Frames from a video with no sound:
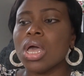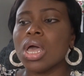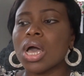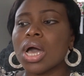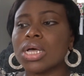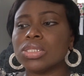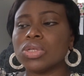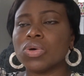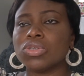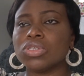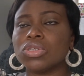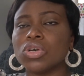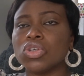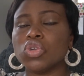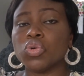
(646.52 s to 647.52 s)
and
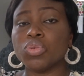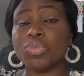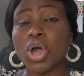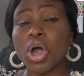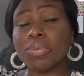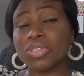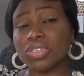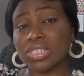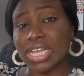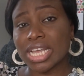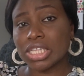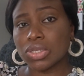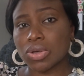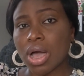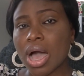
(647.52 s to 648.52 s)
also you'll be up to
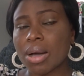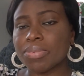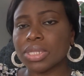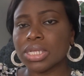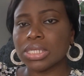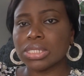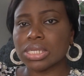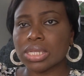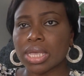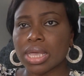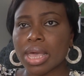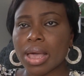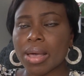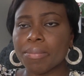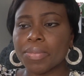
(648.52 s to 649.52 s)
date to happenings in the
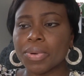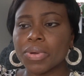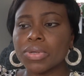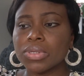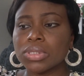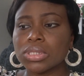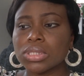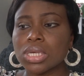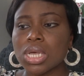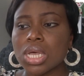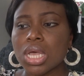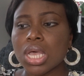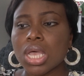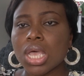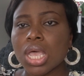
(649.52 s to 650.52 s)
campus.
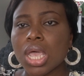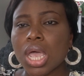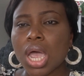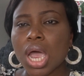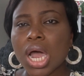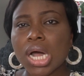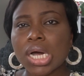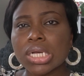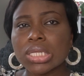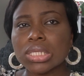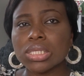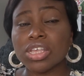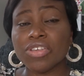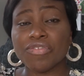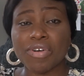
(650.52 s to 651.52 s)

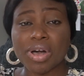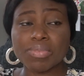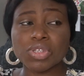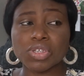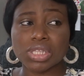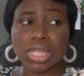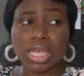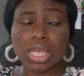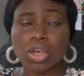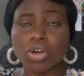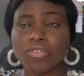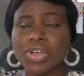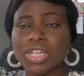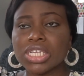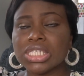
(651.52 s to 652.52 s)
And if I'm to think
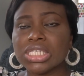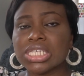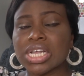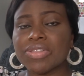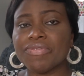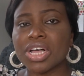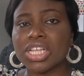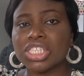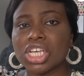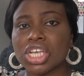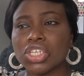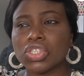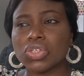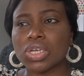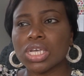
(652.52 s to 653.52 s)
of any
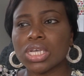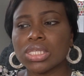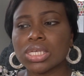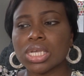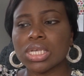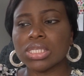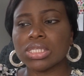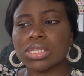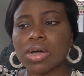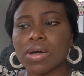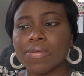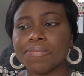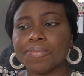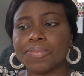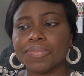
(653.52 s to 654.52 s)
disadvantage to it, is
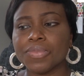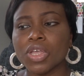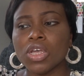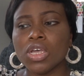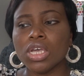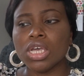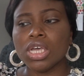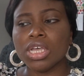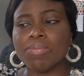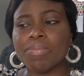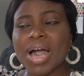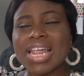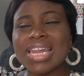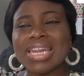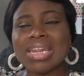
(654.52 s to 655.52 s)
that it
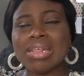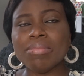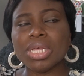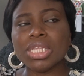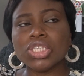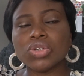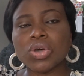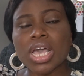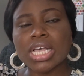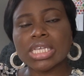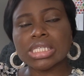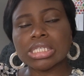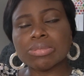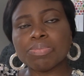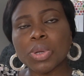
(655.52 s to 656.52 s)
might limit your
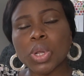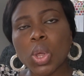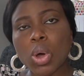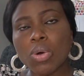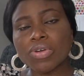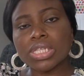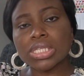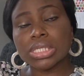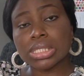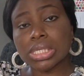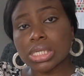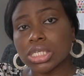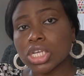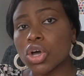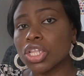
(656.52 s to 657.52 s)
exploring the
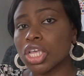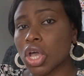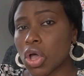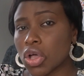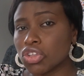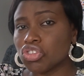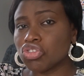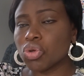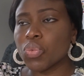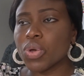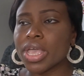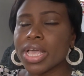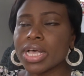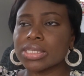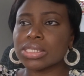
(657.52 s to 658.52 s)
city or the country
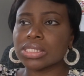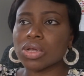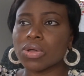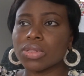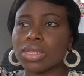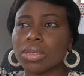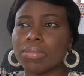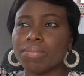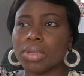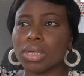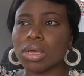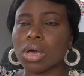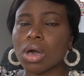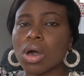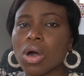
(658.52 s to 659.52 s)
where you're studying,
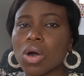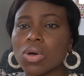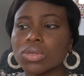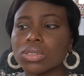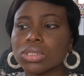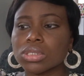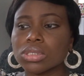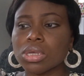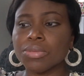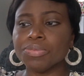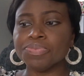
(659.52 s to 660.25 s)
because